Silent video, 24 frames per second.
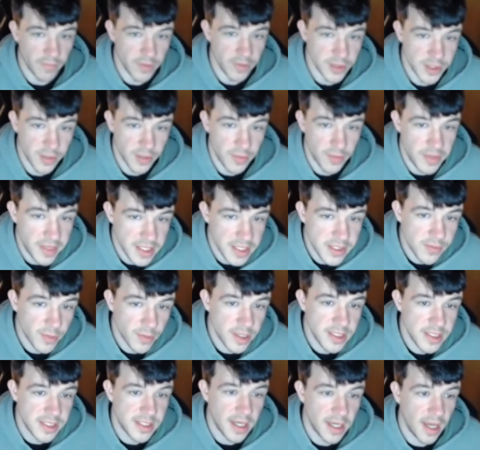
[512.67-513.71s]
So when this one
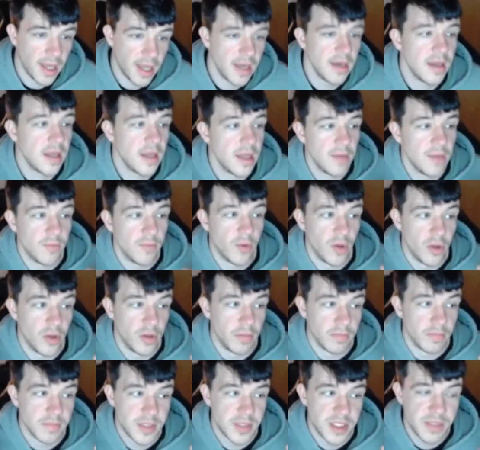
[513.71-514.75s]
is done, it will
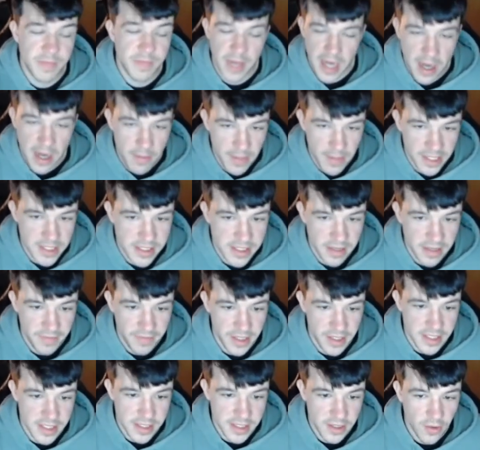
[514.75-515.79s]
spit out my stuff to
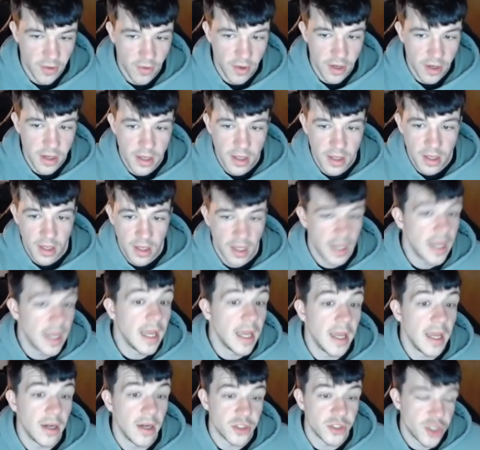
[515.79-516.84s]
Discord.
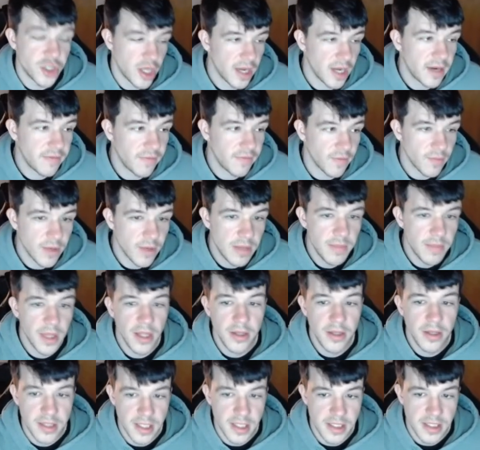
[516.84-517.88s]
It'll check for
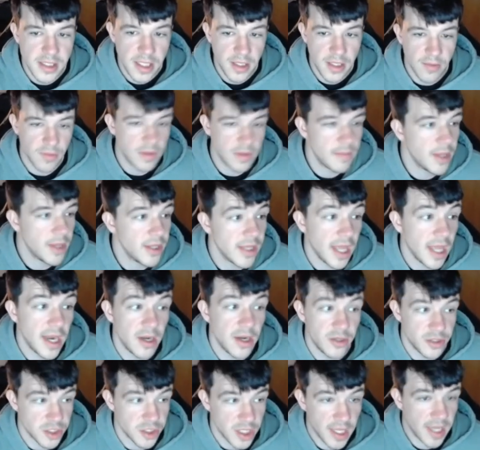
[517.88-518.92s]
rebuild, doesn't need to rebuild, and it'll
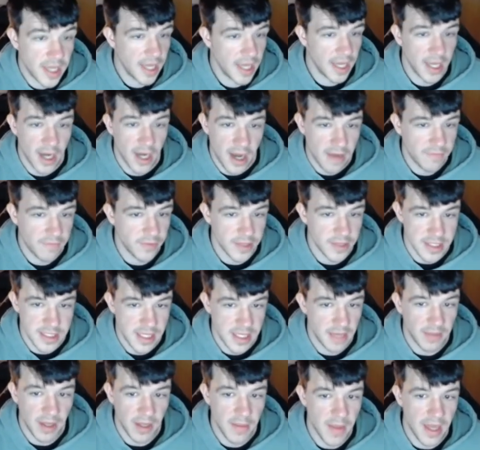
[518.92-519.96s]
just kick it off with the same
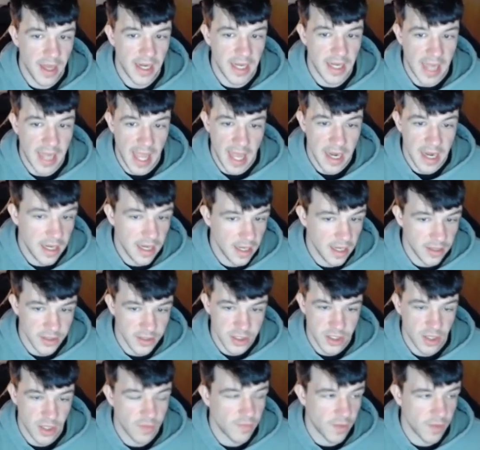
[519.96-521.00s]
command again, and it'll
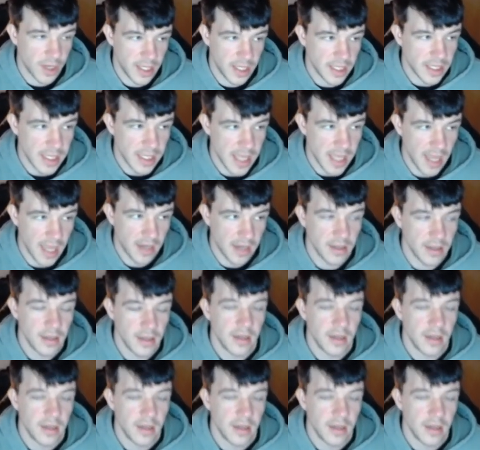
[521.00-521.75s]
start running again.